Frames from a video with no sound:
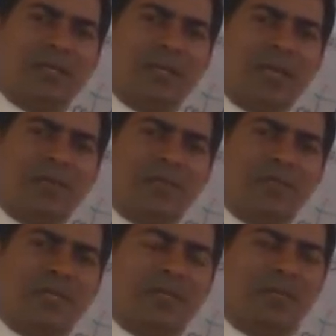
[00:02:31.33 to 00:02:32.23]
is
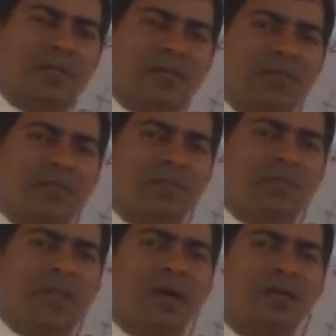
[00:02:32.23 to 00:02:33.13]
a
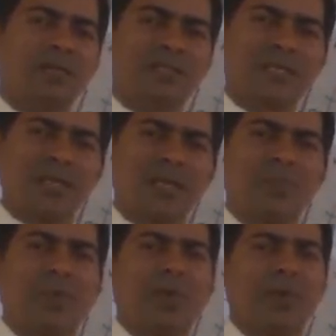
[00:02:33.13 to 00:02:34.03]
in large
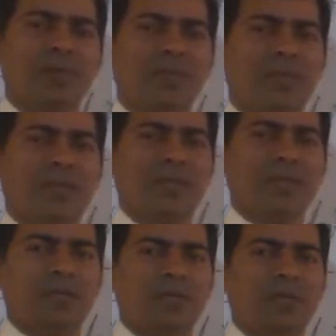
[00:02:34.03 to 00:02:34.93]
scale poem
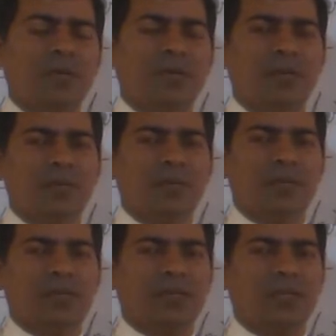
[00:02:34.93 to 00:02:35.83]
where
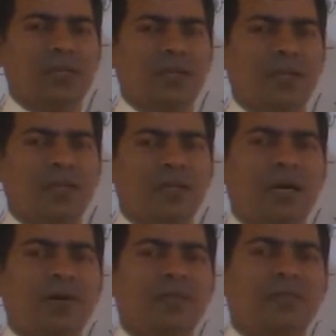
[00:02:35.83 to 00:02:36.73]
there are
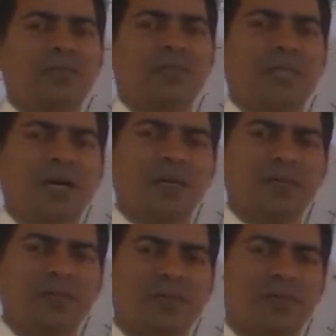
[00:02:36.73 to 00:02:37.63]
thousands and
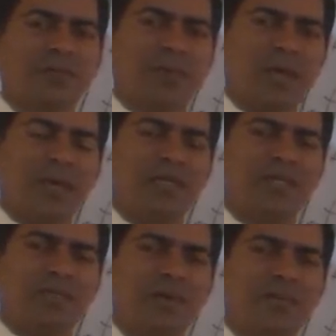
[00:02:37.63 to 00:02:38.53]
thousands of
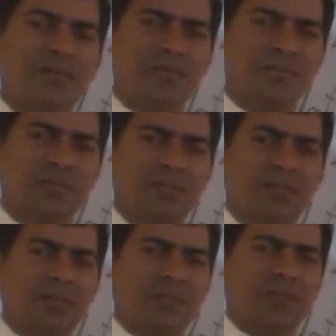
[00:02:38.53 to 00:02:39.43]
line verses
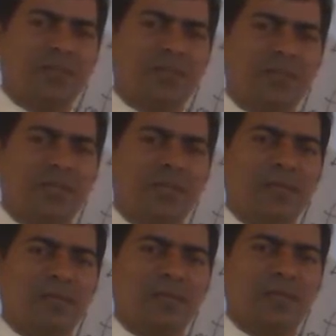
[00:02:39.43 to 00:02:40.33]

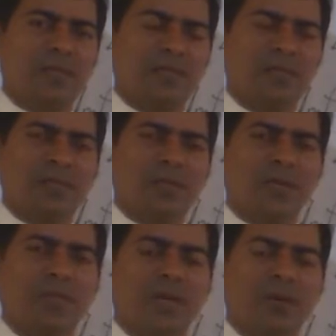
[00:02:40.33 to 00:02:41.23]
like
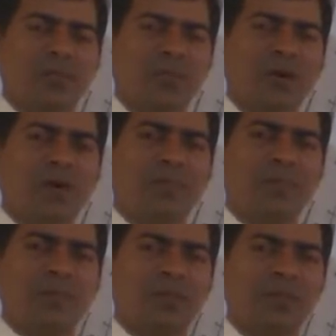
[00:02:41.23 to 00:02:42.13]
Ramayana,
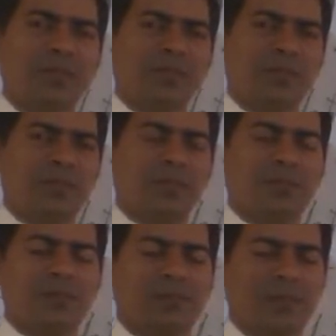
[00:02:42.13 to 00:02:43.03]
Mahabharata,
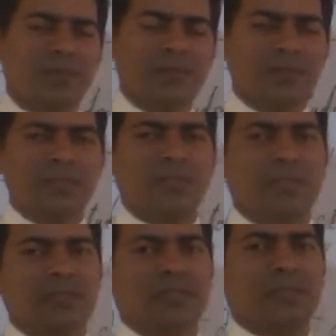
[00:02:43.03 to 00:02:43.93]
or
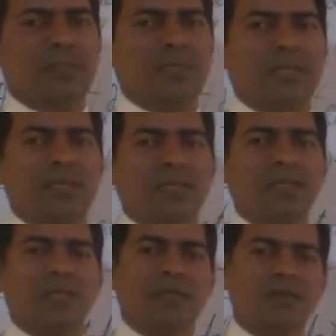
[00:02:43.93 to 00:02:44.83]
Odyssey and
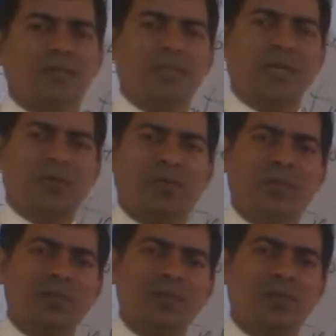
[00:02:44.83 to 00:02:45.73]
Iliad by
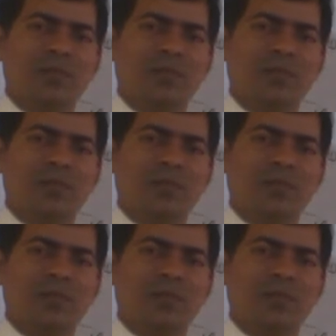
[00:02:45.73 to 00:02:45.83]
Homer,